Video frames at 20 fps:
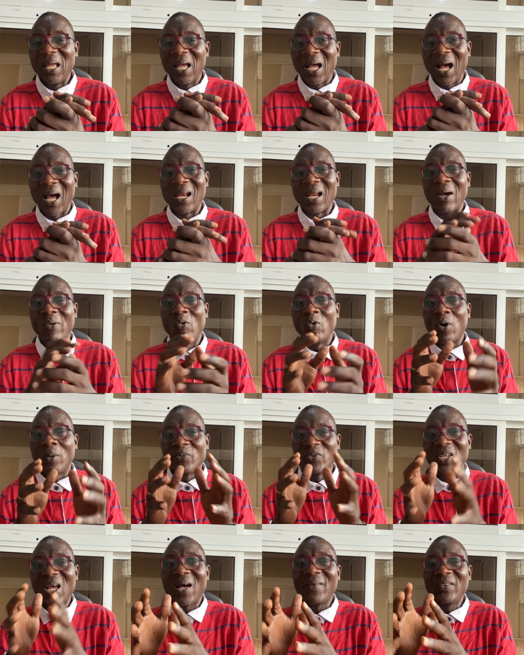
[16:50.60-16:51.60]
and I will
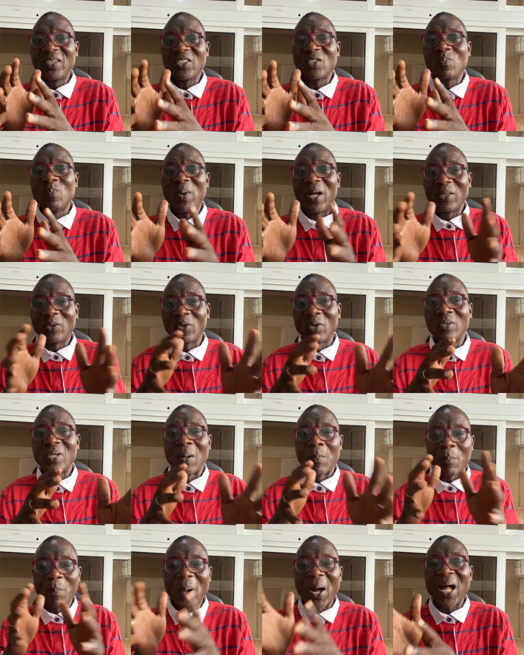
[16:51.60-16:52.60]
observe this method
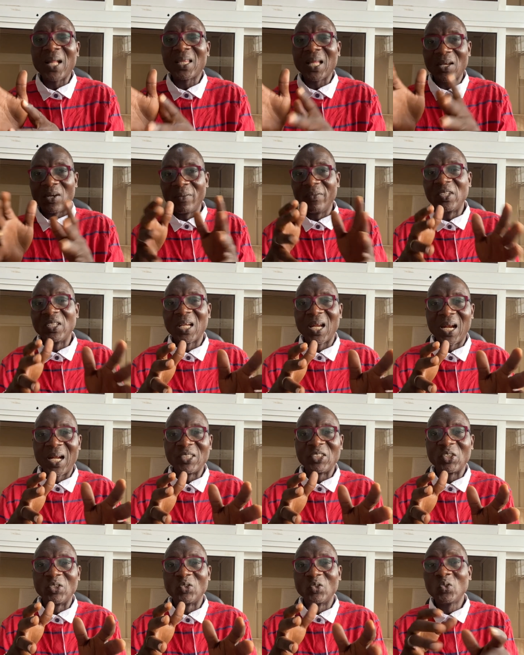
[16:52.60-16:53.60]
and pattern of
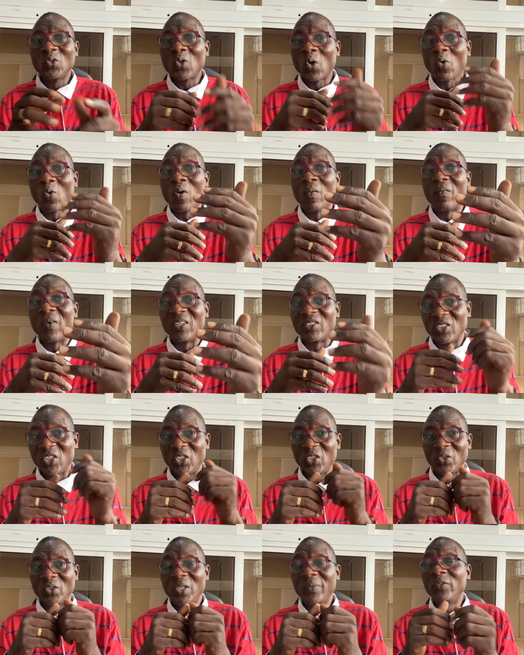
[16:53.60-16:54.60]
interaction through your
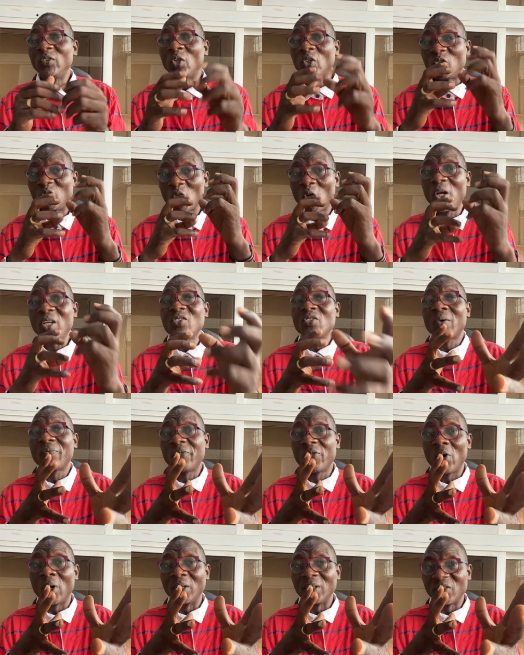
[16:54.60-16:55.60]
conversation, even your choice of
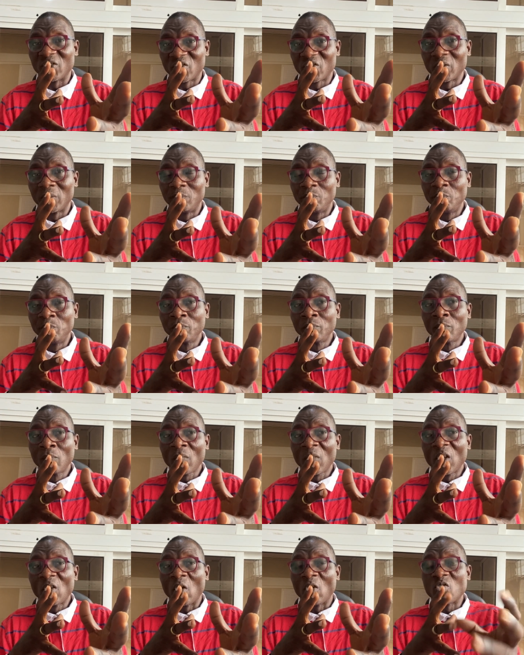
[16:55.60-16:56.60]
words.
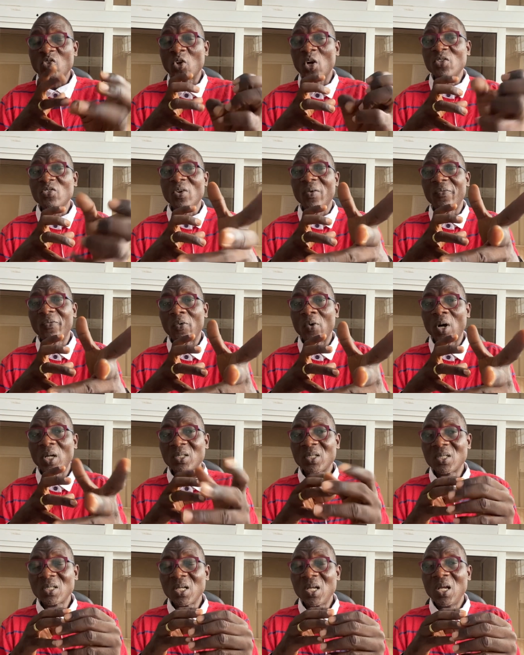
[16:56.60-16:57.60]
Your choice of
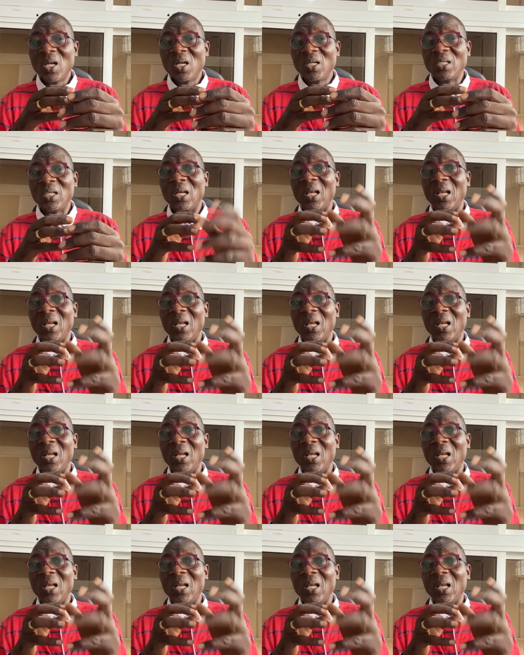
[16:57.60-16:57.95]
words, the